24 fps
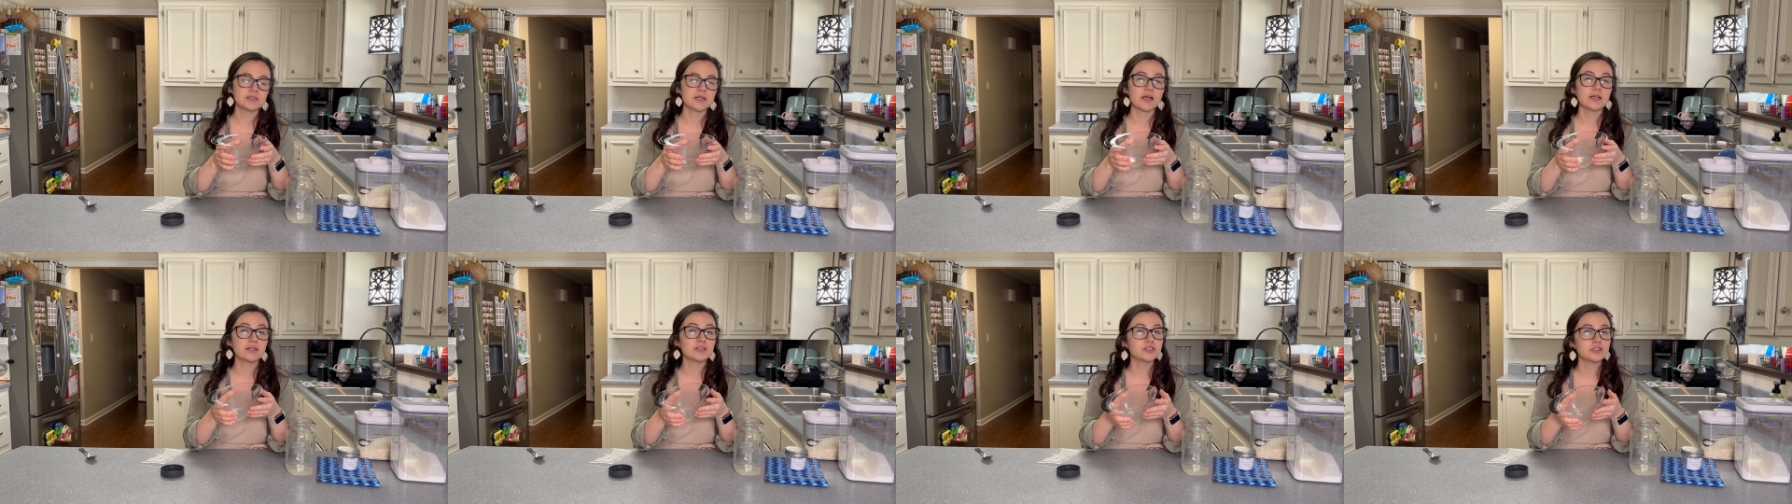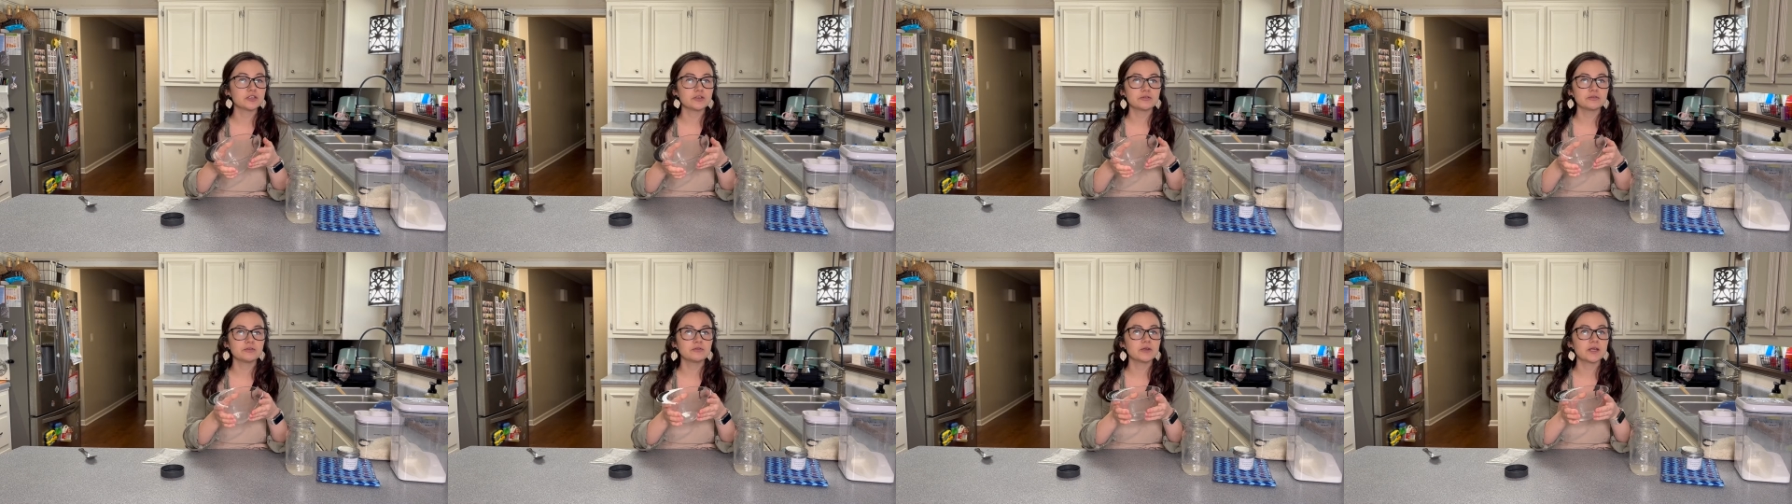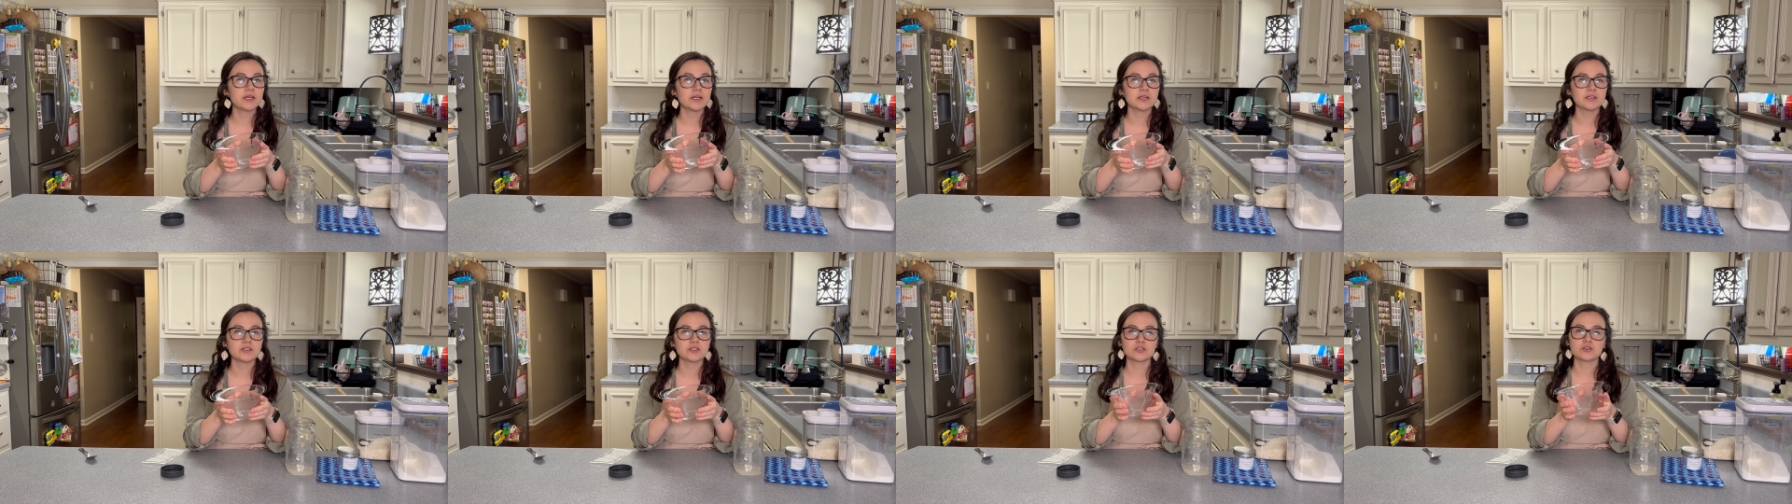I do
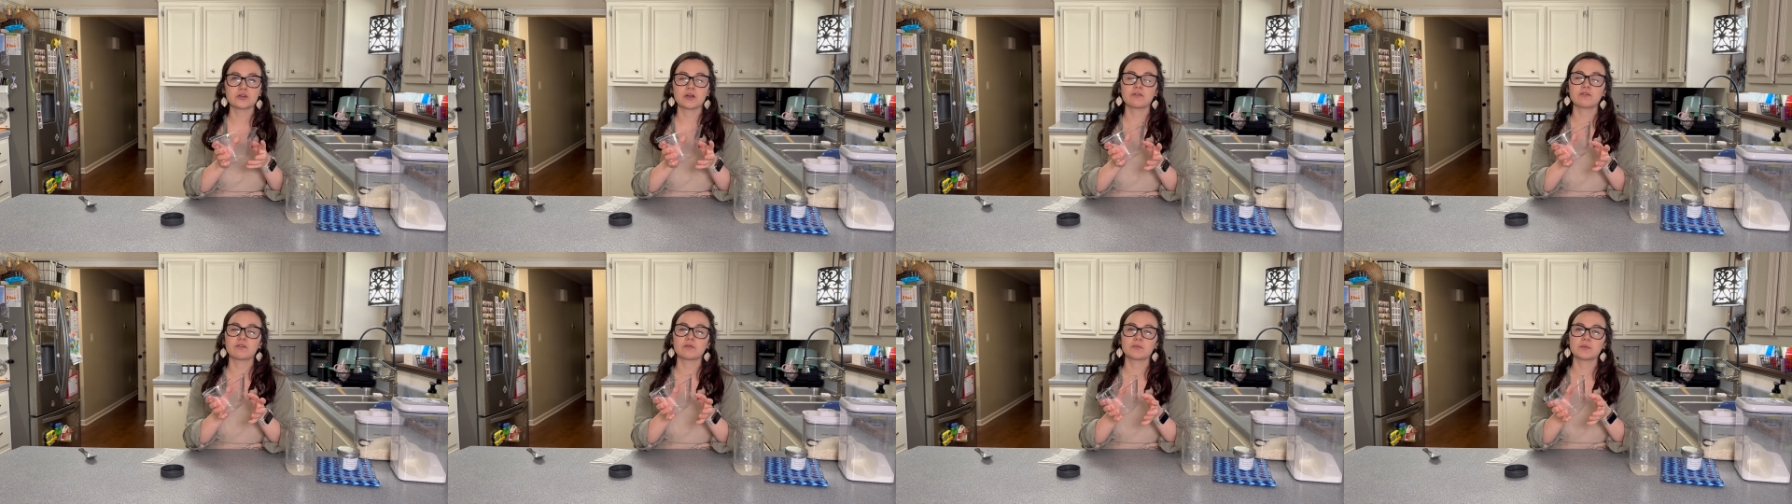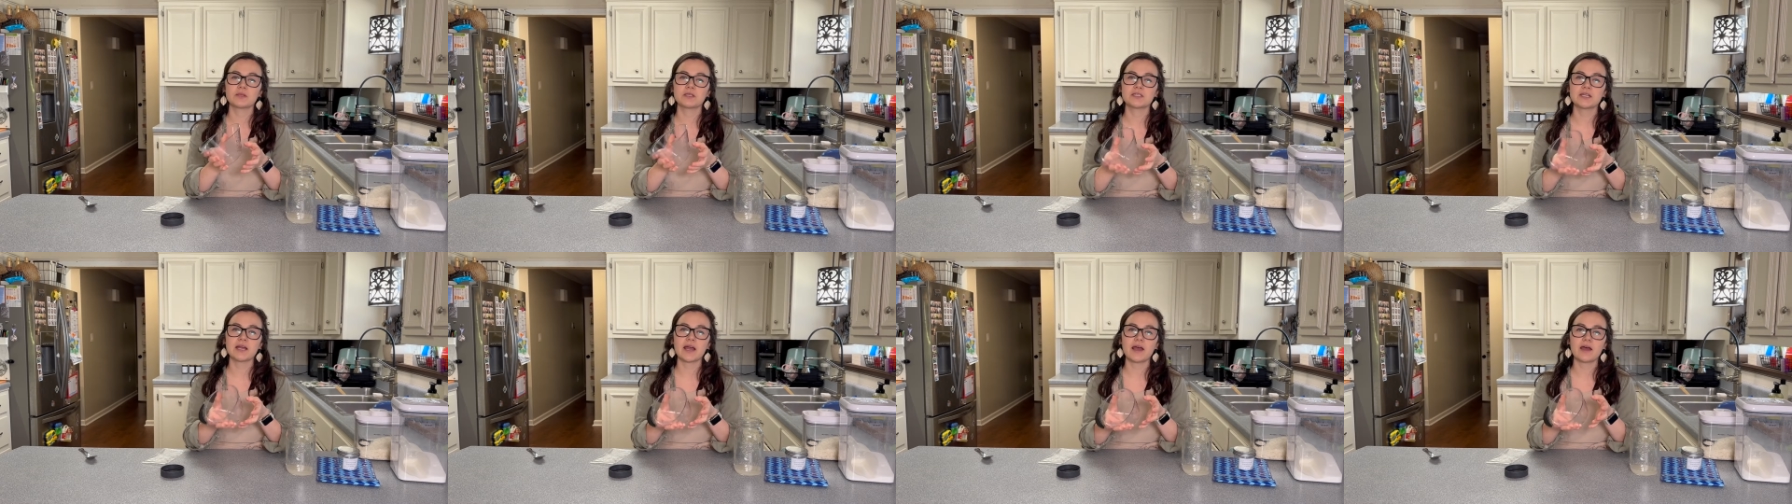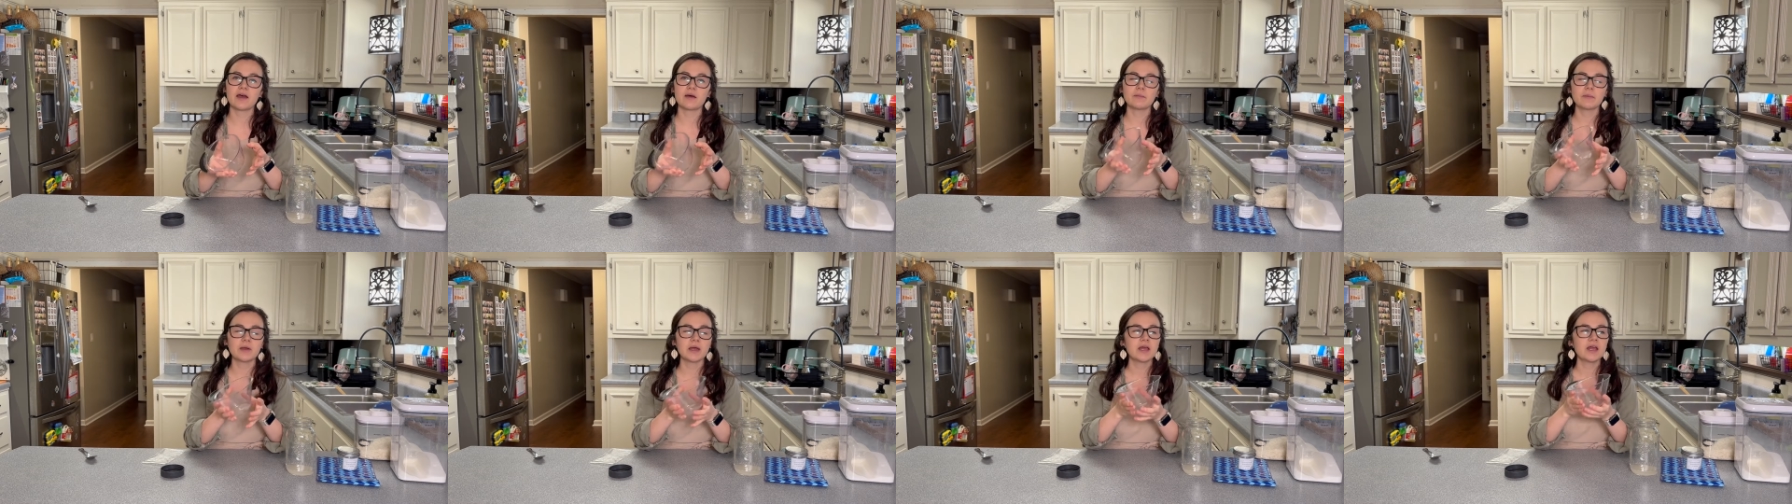get it straight from the
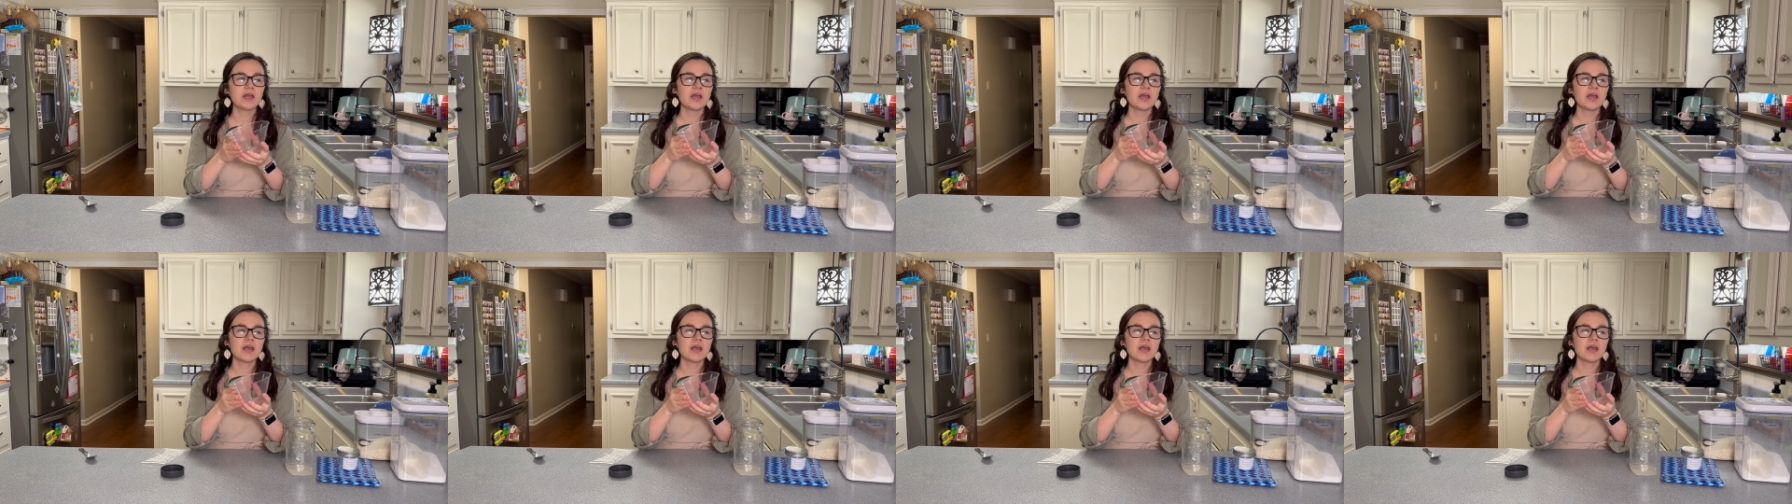tap.